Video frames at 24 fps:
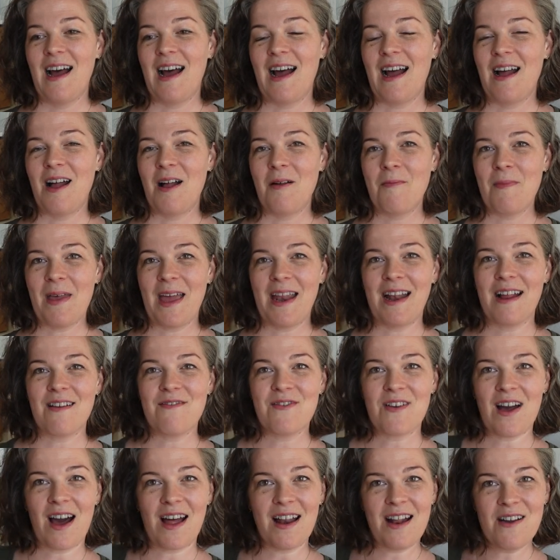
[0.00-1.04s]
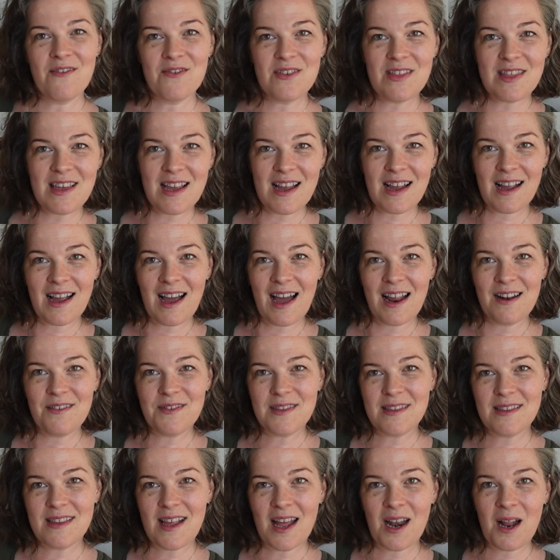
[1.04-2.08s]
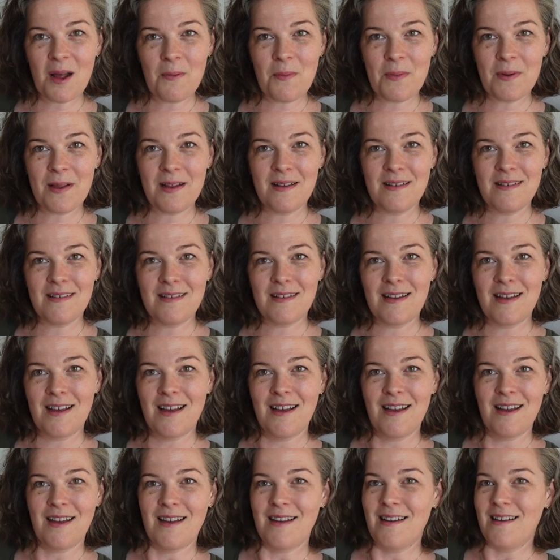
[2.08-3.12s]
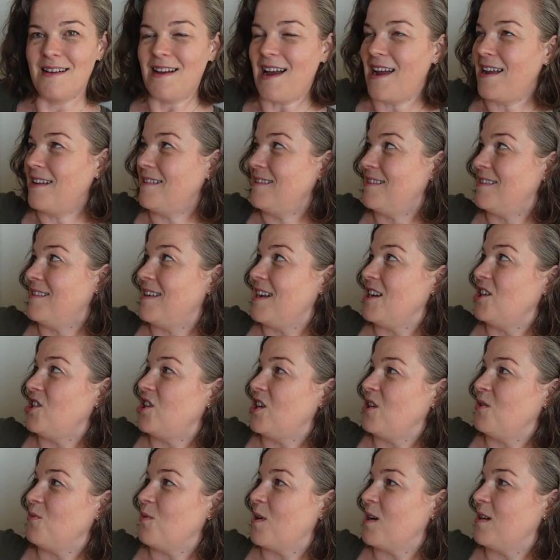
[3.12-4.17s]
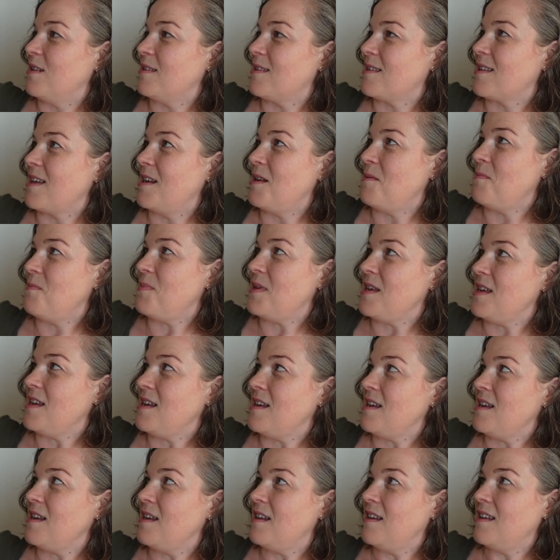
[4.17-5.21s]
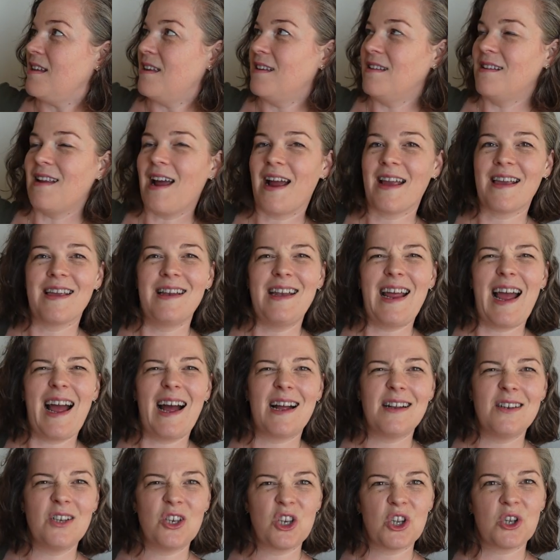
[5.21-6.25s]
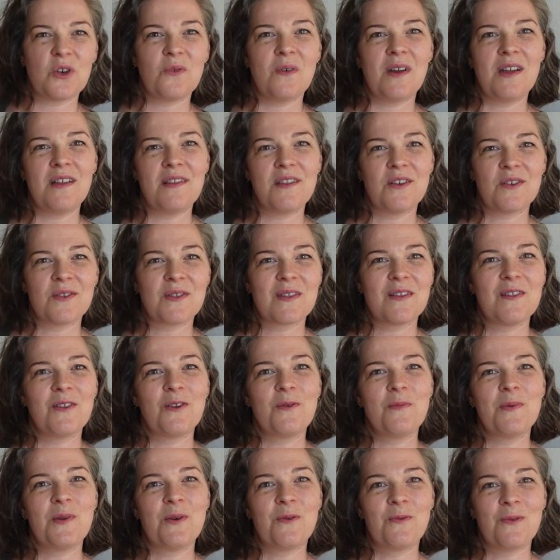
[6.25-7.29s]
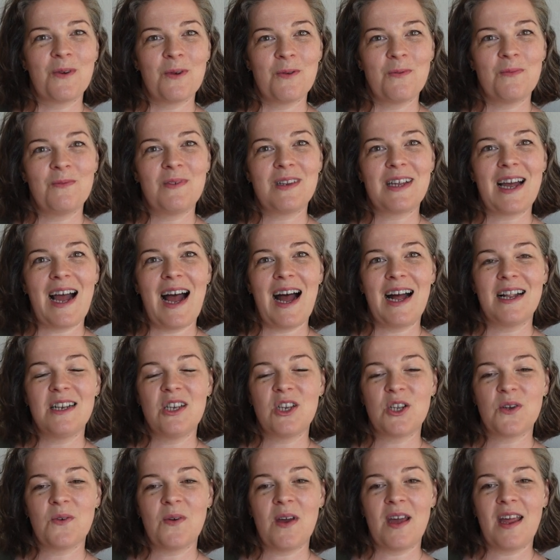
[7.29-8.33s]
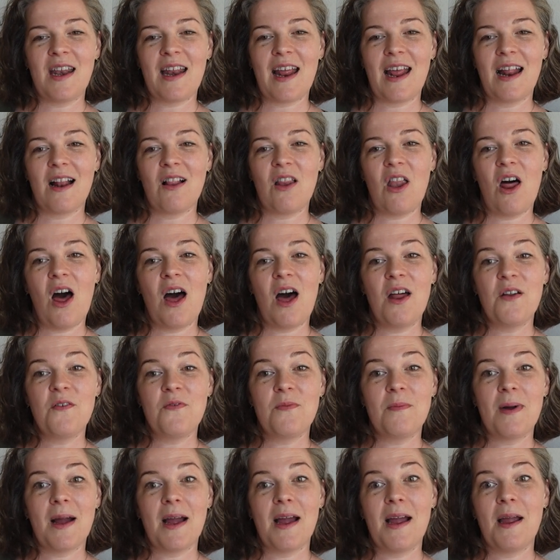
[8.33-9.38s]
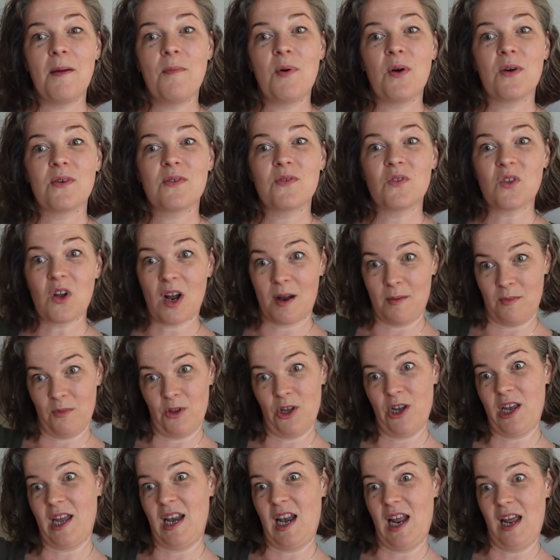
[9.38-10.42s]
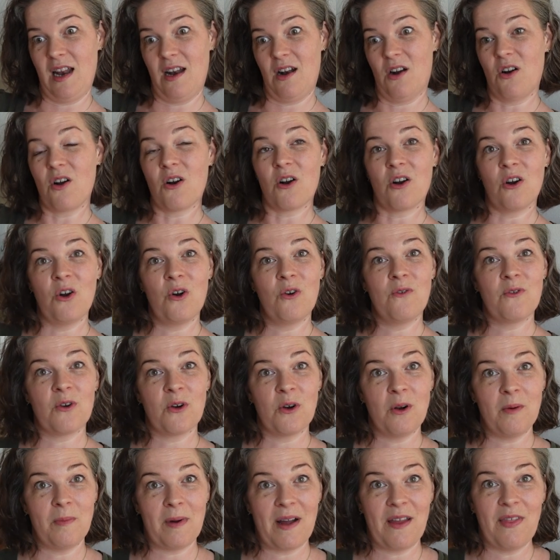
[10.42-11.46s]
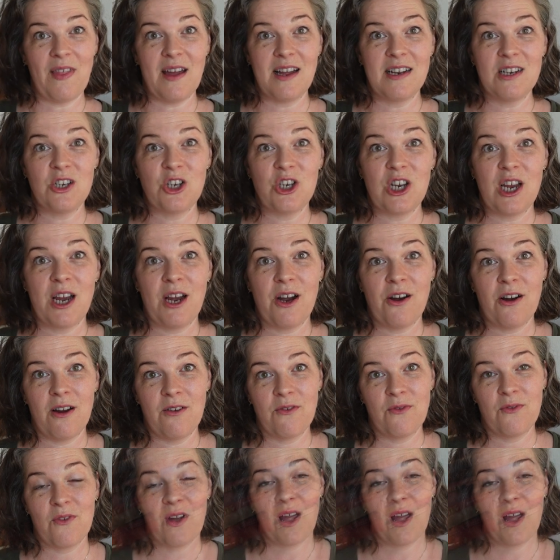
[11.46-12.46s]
um, and I've got everything kind of set up and and stationed where it's going to be, and I can add to it. There's a little bit of room to add to it, and a lot of my books are, I'm looking at it, are over by that chair. I've